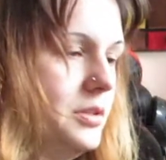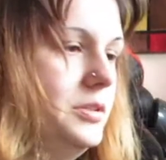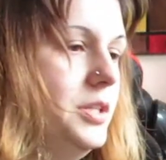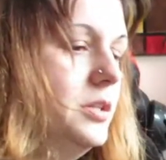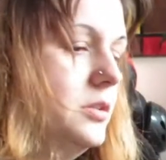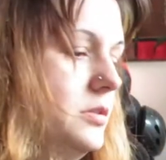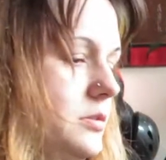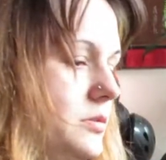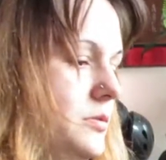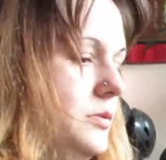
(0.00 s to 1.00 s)
Dill.
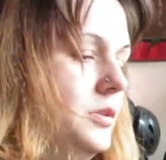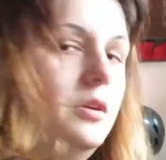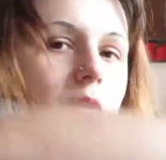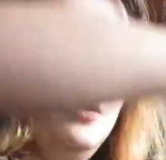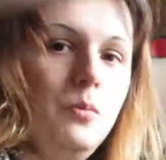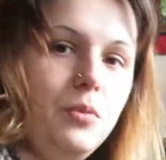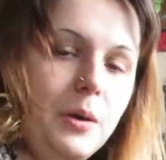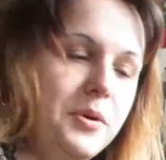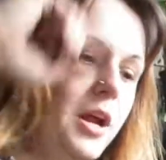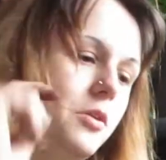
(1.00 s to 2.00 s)

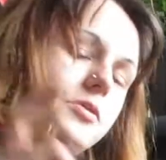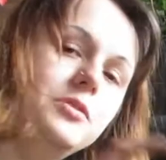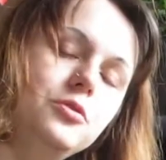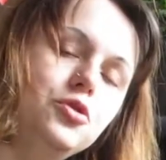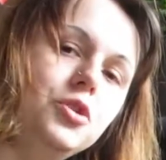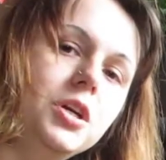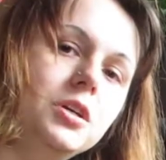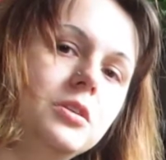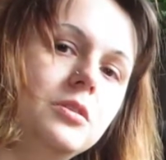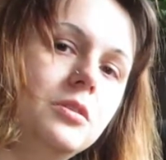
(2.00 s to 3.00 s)
Pop it out. Trick.
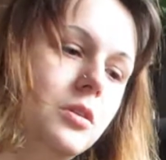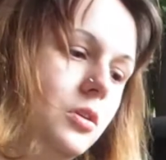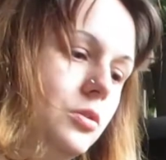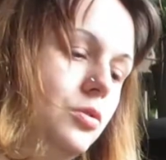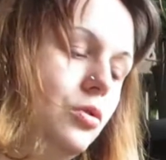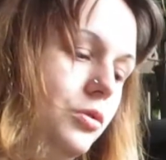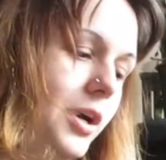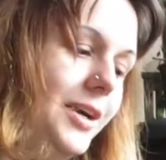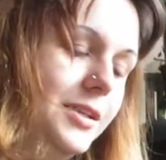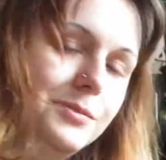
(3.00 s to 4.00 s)
Do
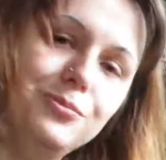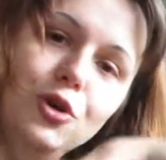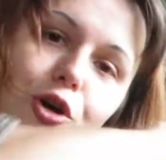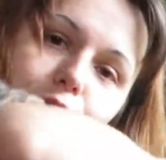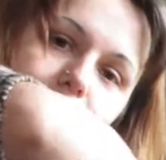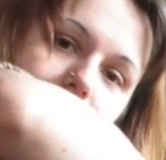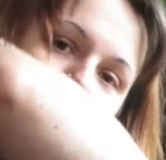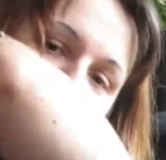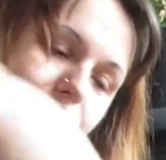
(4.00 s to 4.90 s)
not pull on the